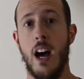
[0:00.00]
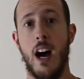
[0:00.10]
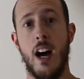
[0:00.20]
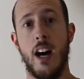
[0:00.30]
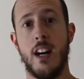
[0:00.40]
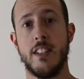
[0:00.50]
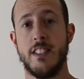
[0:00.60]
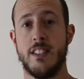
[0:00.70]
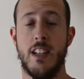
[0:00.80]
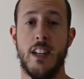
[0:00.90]

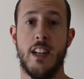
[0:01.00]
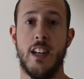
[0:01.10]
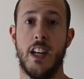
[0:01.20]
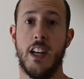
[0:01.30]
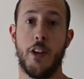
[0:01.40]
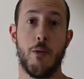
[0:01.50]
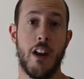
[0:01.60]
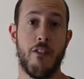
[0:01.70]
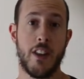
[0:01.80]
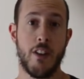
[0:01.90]
And uh, you will
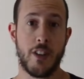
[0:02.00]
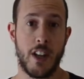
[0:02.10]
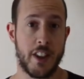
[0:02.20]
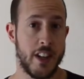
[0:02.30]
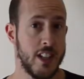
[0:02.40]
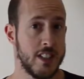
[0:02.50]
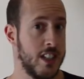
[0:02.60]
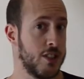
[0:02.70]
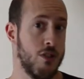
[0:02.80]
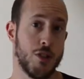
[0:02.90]
not find out anything else,
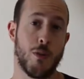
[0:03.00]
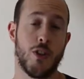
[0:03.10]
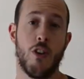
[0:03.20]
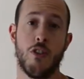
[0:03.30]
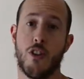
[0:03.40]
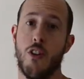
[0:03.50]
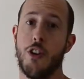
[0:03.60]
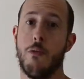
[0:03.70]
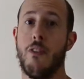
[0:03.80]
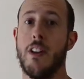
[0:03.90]
just go to spotahome dot com,
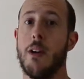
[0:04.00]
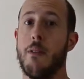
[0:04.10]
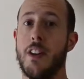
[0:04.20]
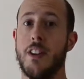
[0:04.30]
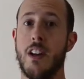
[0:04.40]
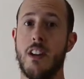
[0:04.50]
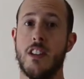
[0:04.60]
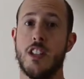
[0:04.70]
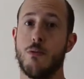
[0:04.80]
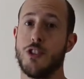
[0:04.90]
you will find everything there.
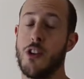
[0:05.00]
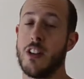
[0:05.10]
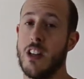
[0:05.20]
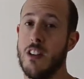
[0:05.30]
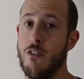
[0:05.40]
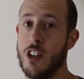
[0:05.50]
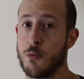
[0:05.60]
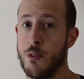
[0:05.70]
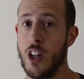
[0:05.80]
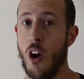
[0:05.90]
This was Jonathan for
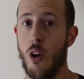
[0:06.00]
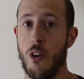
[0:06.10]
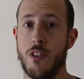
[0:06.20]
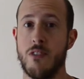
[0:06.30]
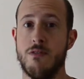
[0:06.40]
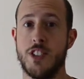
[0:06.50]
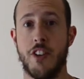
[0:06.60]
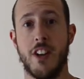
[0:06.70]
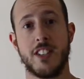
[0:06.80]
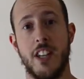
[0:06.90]
Spotahome London. See
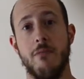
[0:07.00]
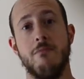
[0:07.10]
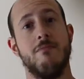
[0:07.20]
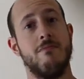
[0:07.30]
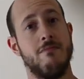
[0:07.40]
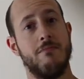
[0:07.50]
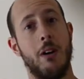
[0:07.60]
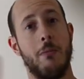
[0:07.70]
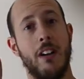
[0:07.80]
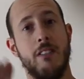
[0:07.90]
you next time.
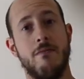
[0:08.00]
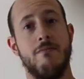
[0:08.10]
Bye bye.